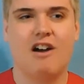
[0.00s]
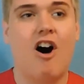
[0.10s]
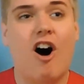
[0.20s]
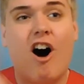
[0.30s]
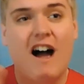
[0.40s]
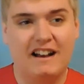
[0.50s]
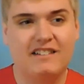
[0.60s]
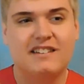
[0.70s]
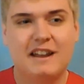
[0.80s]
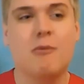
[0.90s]

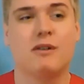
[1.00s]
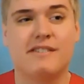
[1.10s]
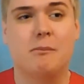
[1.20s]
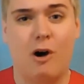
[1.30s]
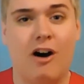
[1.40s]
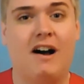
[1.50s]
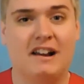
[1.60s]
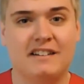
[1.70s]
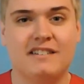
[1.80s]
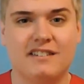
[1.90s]
On. He wants them
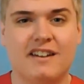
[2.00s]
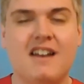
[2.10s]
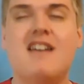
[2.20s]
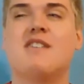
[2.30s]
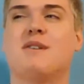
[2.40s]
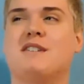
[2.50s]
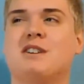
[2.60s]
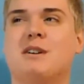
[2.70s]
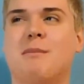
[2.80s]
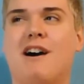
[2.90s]
on. So I
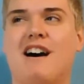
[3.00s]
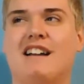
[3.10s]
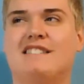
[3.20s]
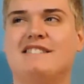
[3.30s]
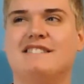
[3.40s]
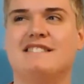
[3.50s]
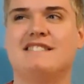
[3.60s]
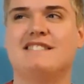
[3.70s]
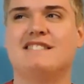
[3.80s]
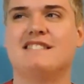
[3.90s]
turned them on.
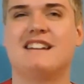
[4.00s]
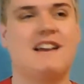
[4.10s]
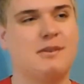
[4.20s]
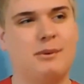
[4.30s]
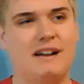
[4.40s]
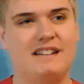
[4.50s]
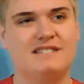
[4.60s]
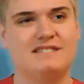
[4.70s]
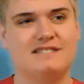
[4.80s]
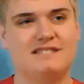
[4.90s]
Guess
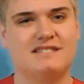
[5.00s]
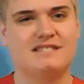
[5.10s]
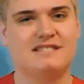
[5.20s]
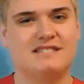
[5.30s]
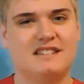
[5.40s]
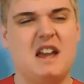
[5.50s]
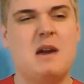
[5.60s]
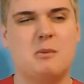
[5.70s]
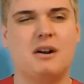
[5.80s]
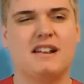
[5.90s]
what?
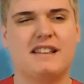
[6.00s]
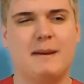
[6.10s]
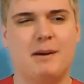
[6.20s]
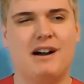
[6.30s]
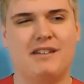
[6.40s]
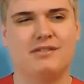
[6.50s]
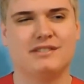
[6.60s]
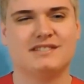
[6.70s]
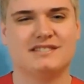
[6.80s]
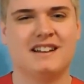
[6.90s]
He wanted them off.
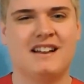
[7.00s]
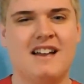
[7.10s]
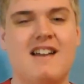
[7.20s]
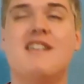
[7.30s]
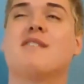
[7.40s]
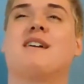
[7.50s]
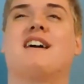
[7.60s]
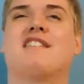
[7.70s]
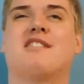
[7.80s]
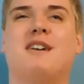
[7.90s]
So I
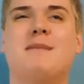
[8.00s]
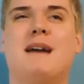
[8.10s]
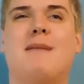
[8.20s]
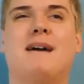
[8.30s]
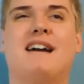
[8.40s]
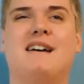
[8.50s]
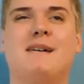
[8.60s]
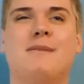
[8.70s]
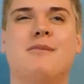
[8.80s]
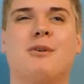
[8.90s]
got screamed at by
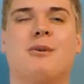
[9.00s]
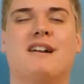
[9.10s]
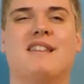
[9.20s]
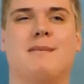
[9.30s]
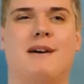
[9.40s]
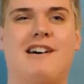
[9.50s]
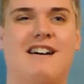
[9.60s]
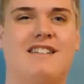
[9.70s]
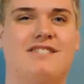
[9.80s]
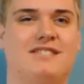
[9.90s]
him for wanting them
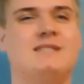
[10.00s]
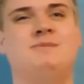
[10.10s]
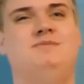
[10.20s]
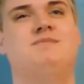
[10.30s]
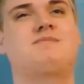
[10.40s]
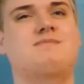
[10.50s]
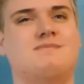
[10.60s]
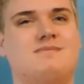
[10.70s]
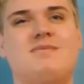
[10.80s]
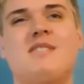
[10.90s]
off.
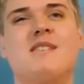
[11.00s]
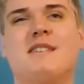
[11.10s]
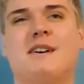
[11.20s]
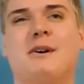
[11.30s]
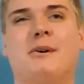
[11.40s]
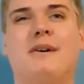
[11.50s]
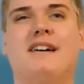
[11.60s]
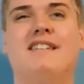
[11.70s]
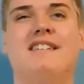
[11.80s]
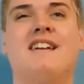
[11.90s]
So,
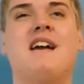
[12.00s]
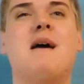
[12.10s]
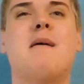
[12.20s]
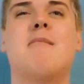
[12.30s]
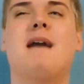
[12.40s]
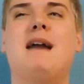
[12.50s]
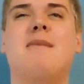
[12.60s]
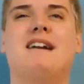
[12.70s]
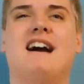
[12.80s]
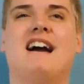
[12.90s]
made
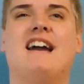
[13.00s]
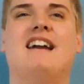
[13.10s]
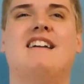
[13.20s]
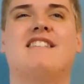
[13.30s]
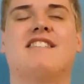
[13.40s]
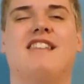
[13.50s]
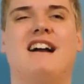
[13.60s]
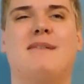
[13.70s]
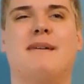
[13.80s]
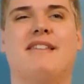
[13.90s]
my night. He's the
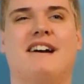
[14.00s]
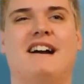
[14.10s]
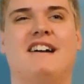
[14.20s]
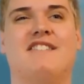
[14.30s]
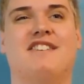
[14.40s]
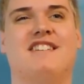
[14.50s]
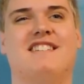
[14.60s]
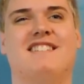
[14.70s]
light of my life.